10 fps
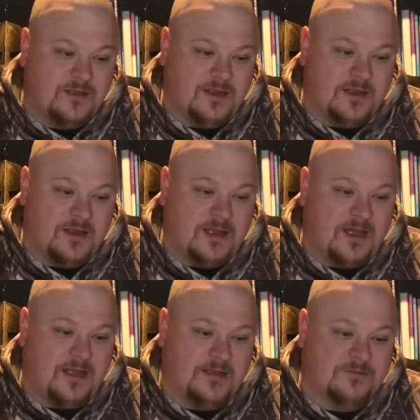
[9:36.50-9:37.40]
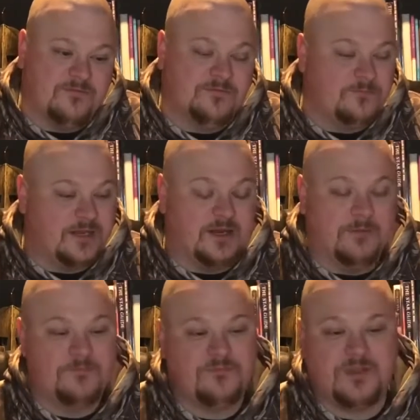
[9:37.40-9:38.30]
I've,
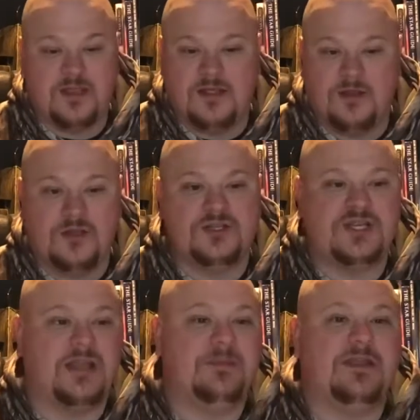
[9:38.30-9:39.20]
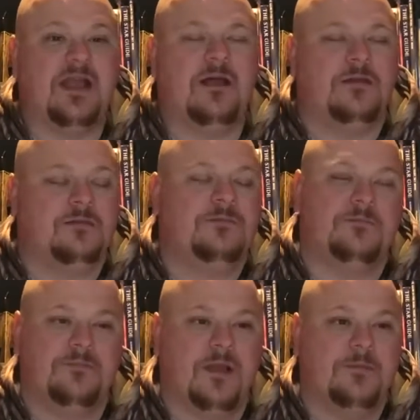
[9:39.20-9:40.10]
heard JBL, I
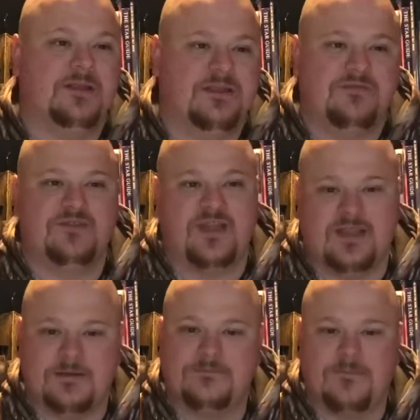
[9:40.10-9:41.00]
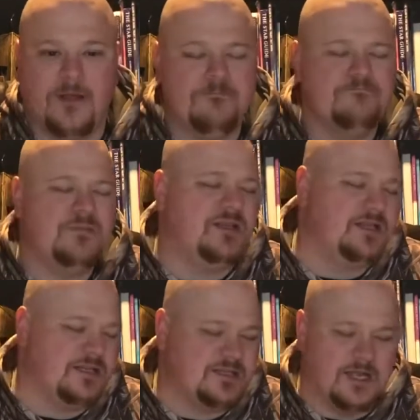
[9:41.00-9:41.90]
believe, say it a million
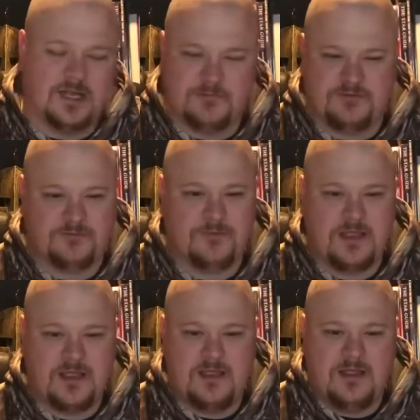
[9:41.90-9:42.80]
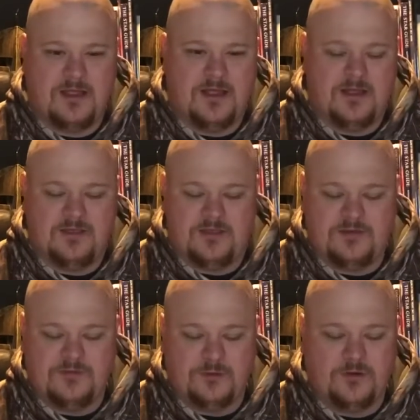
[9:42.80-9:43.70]
times, that if you were
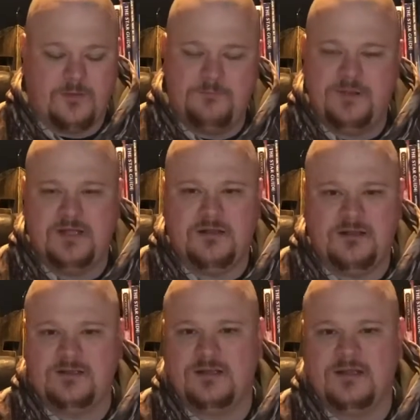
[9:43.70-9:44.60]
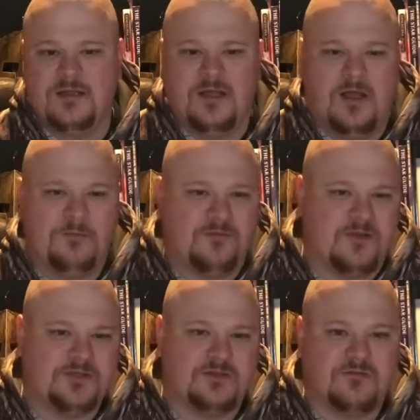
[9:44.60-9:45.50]
going to build a professional
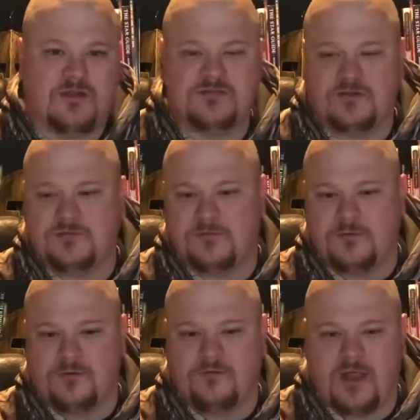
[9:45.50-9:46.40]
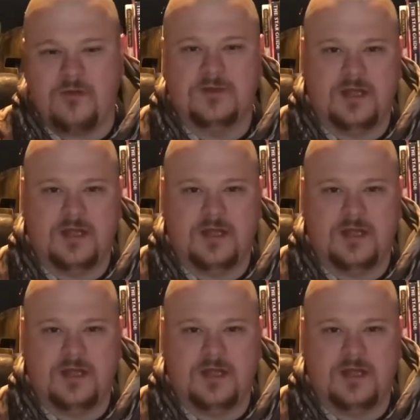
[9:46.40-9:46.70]
wrestler from the ground up,